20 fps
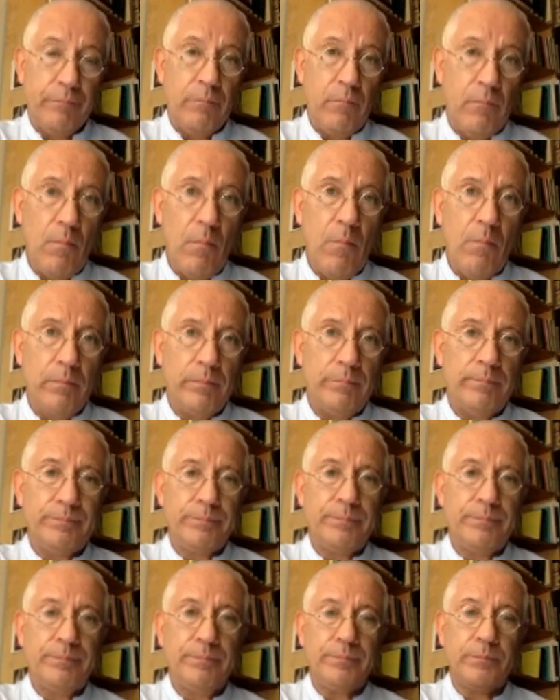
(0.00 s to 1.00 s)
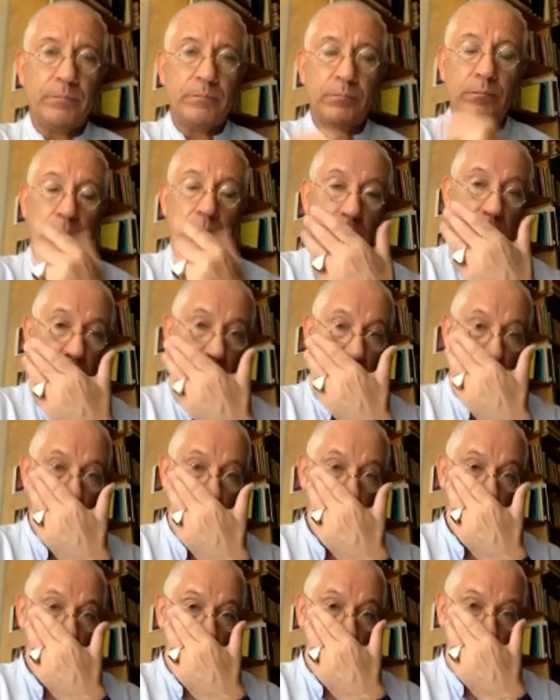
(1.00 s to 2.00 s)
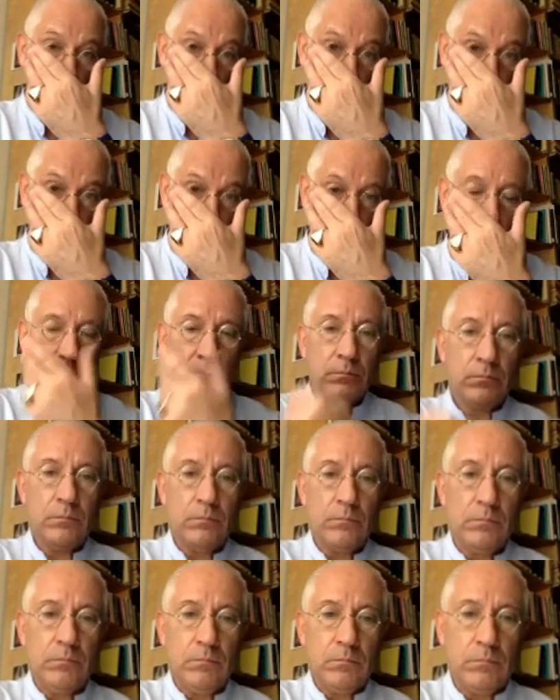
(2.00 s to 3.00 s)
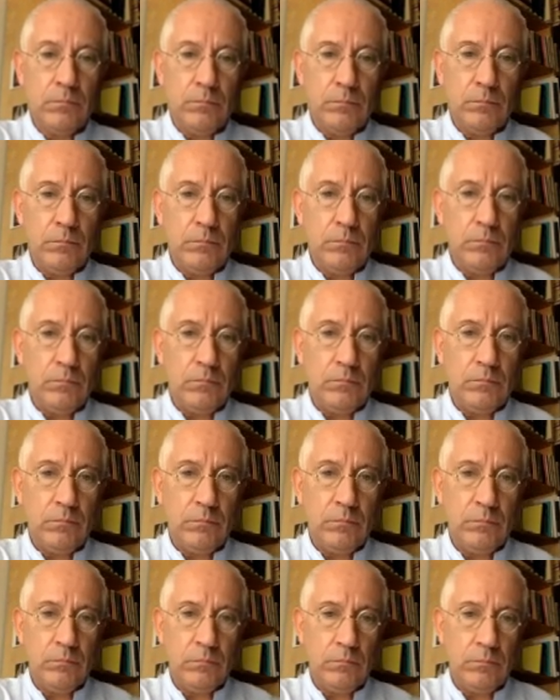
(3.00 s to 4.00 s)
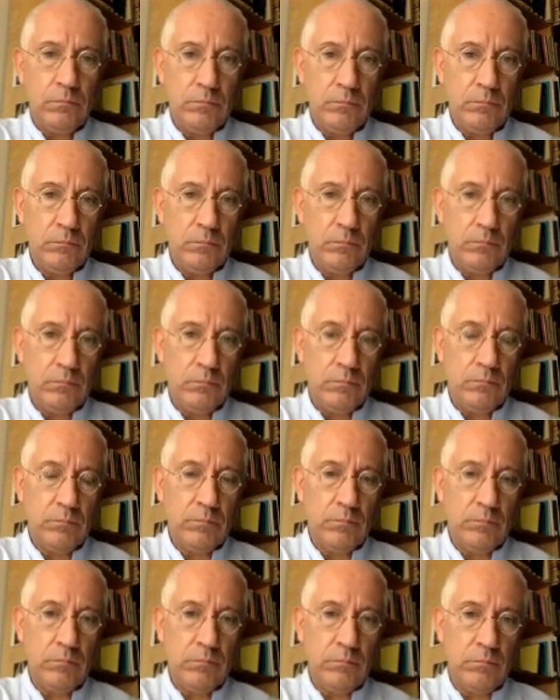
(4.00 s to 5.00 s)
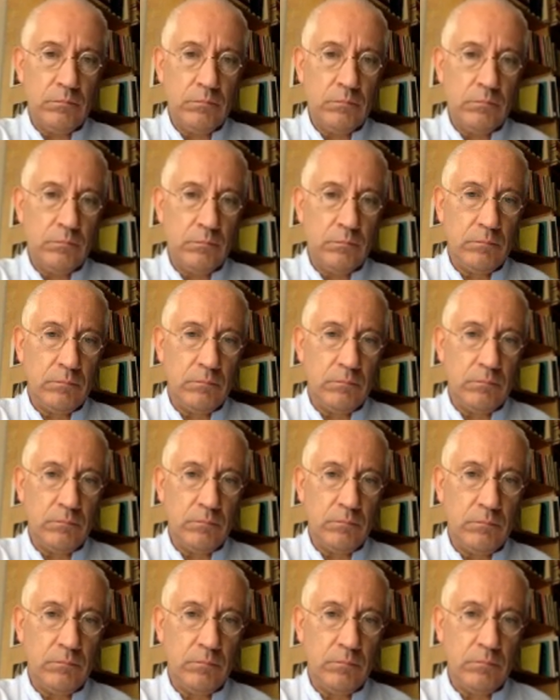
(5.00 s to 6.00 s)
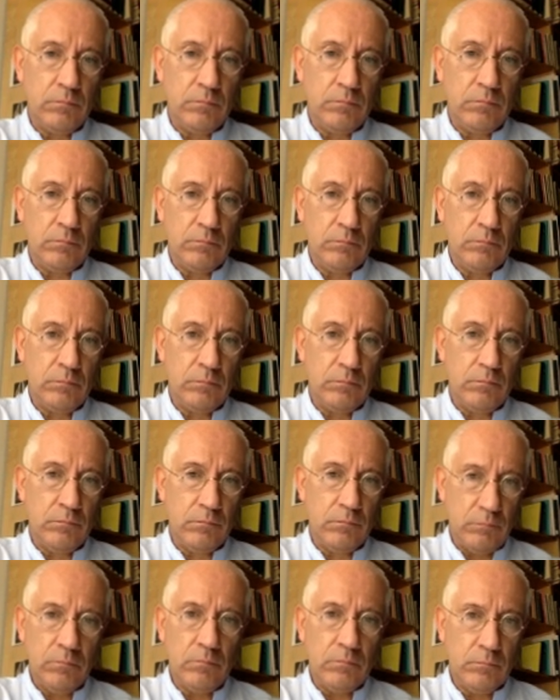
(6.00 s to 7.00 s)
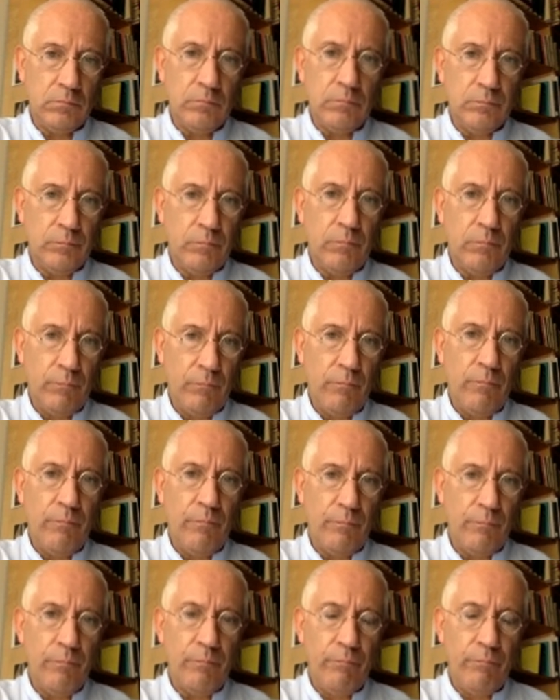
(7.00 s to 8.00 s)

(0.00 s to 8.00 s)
This person isn't speaking.